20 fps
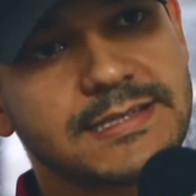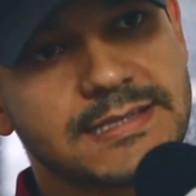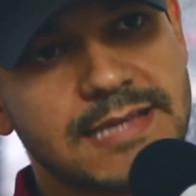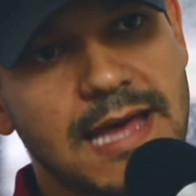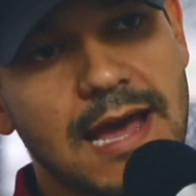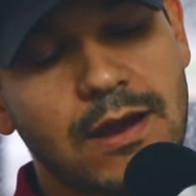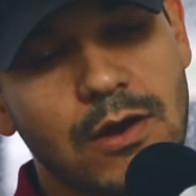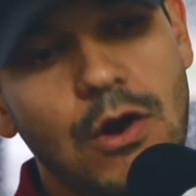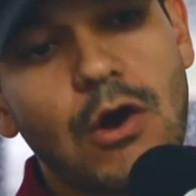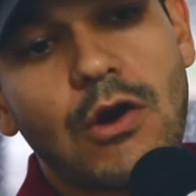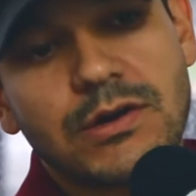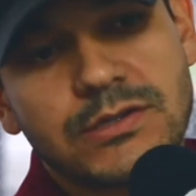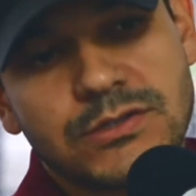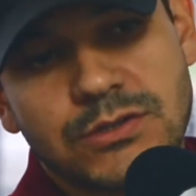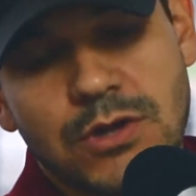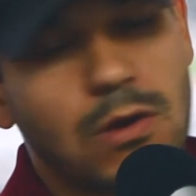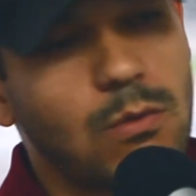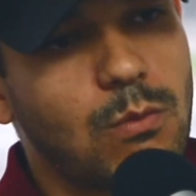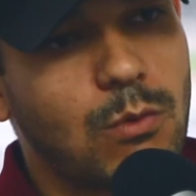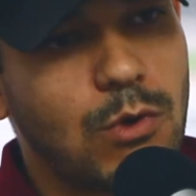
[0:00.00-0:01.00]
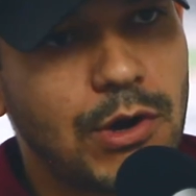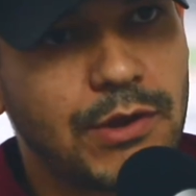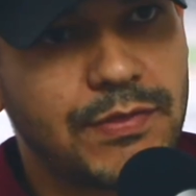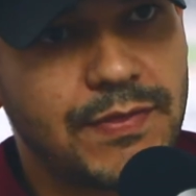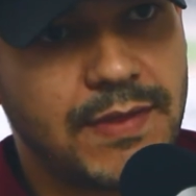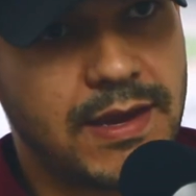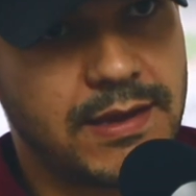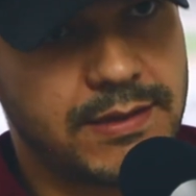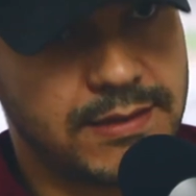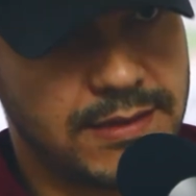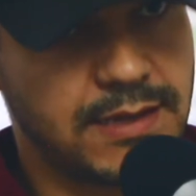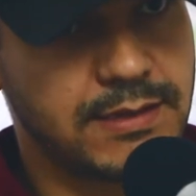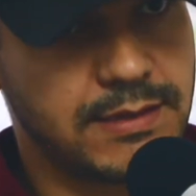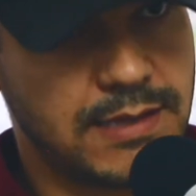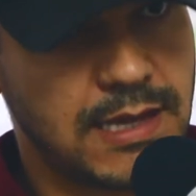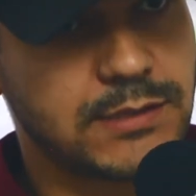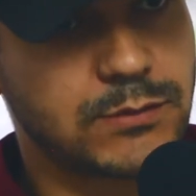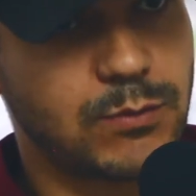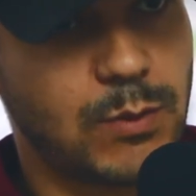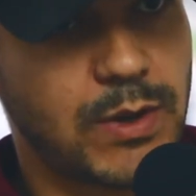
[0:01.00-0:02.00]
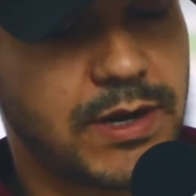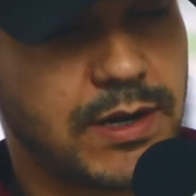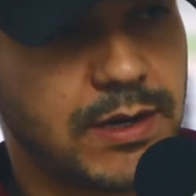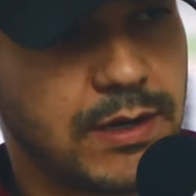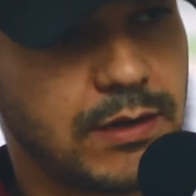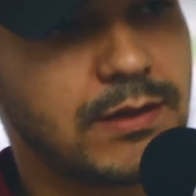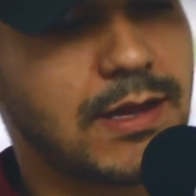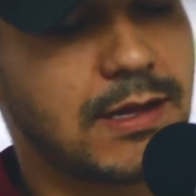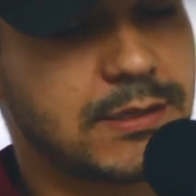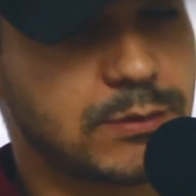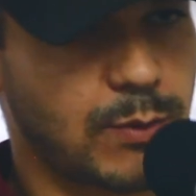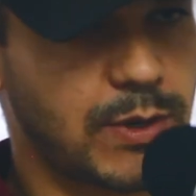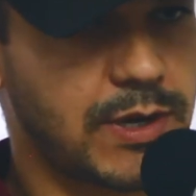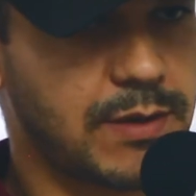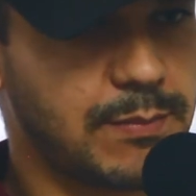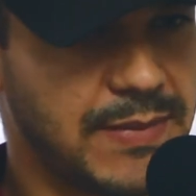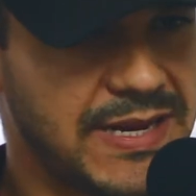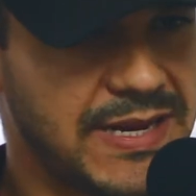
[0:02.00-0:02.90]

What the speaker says: Because that car is not worth that. That's what it